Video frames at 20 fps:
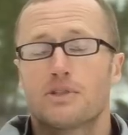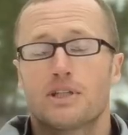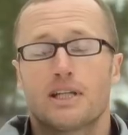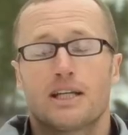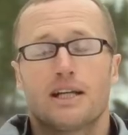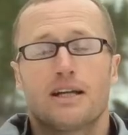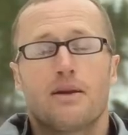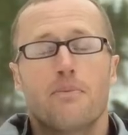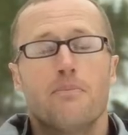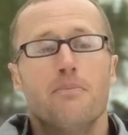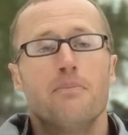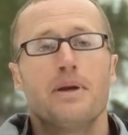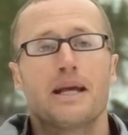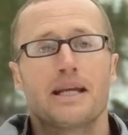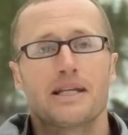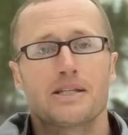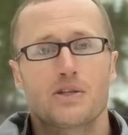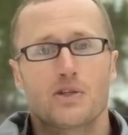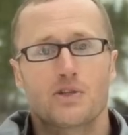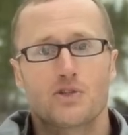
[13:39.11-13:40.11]
did an
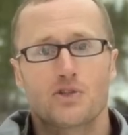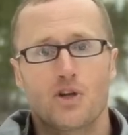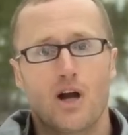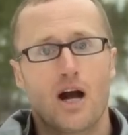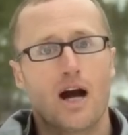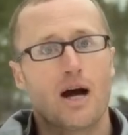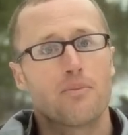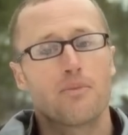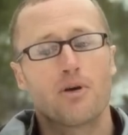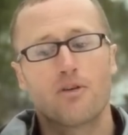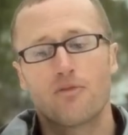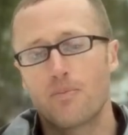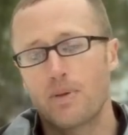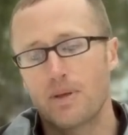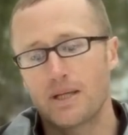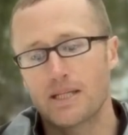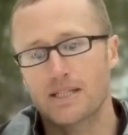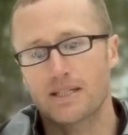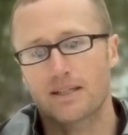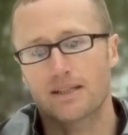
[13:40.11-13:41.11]
amazing job of
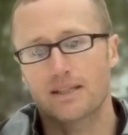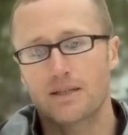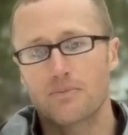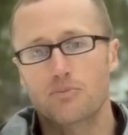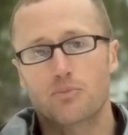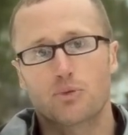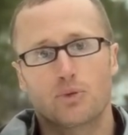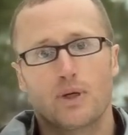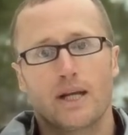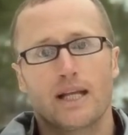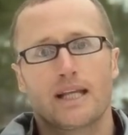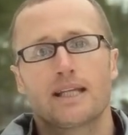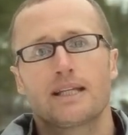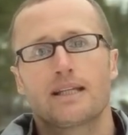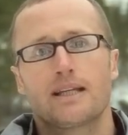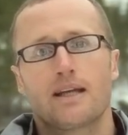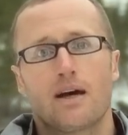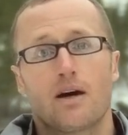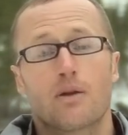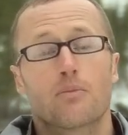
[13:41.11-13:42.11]
basically
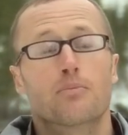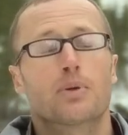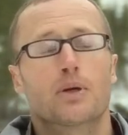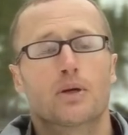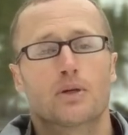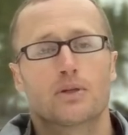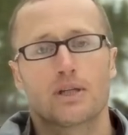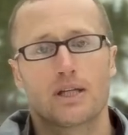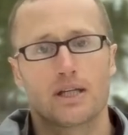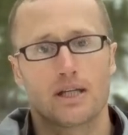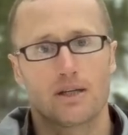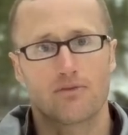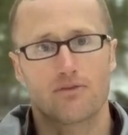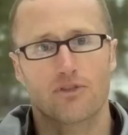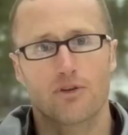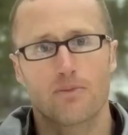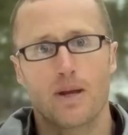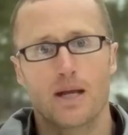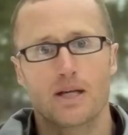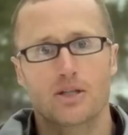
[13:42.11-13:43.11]
breaking down pertinent
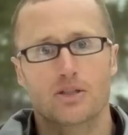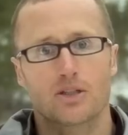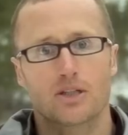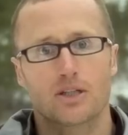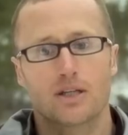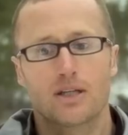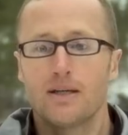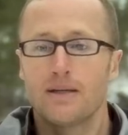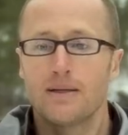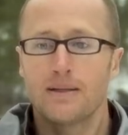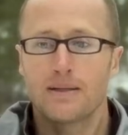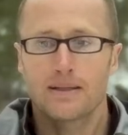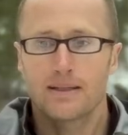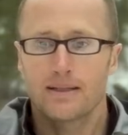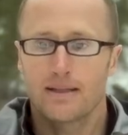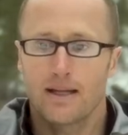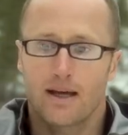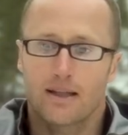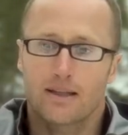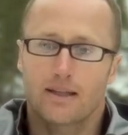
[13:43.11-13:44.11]
information.
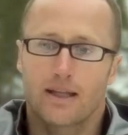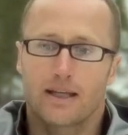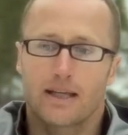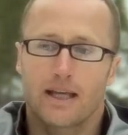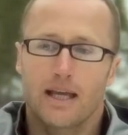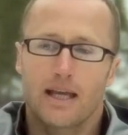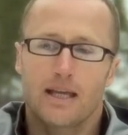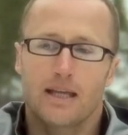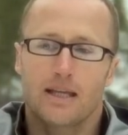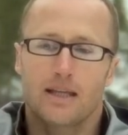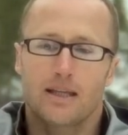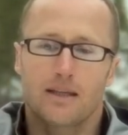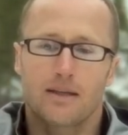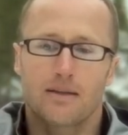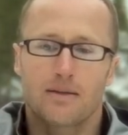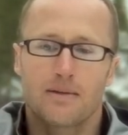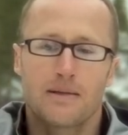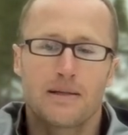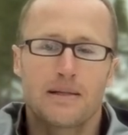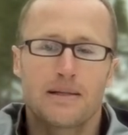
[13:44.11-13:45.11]
Not like,
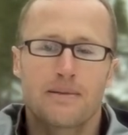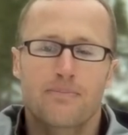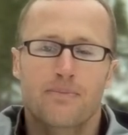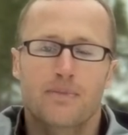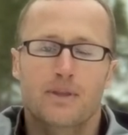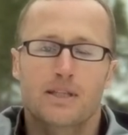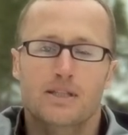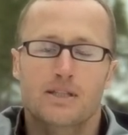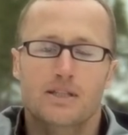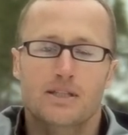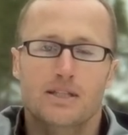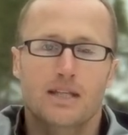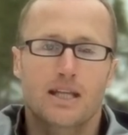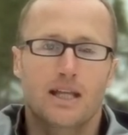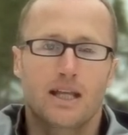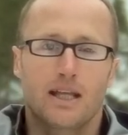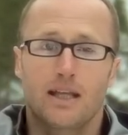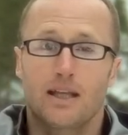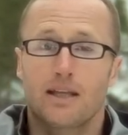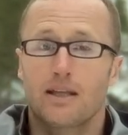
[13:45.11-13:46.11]
hey, this is
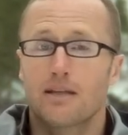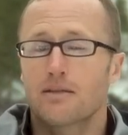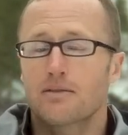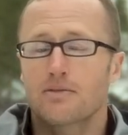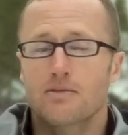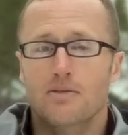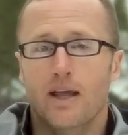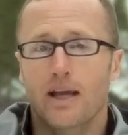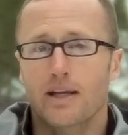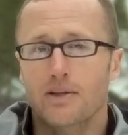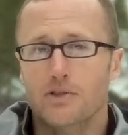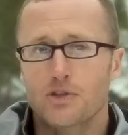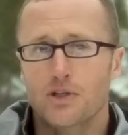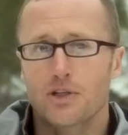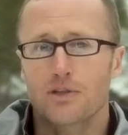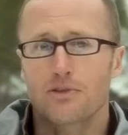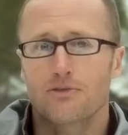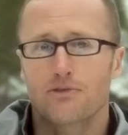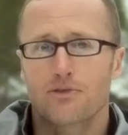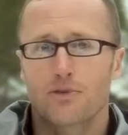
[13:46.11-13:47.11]
a like
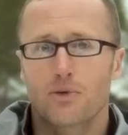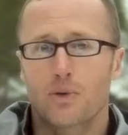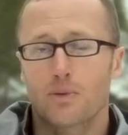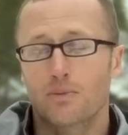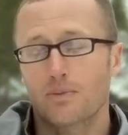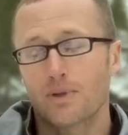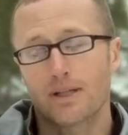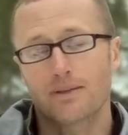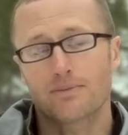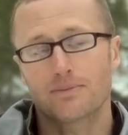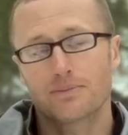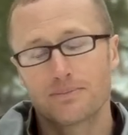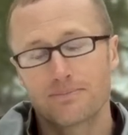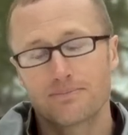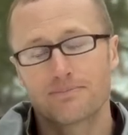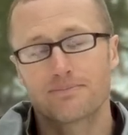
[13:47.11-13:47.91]
Gen 4, like,